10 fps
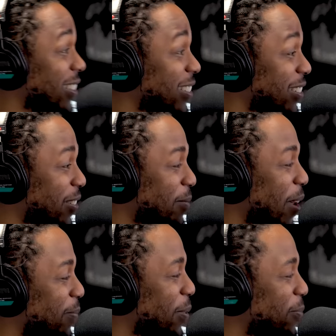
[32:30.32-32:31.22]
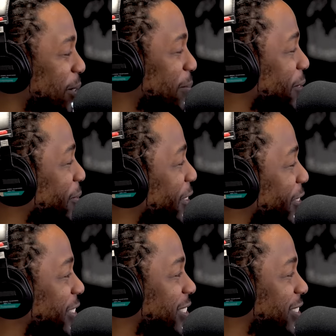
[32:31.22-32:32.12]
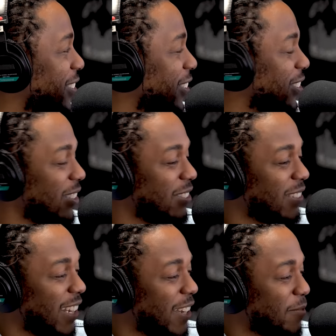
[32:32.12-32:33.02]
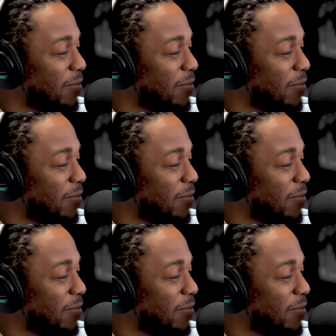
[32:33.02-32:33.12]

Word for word: Yeah, to be real with you, you know, so you can't.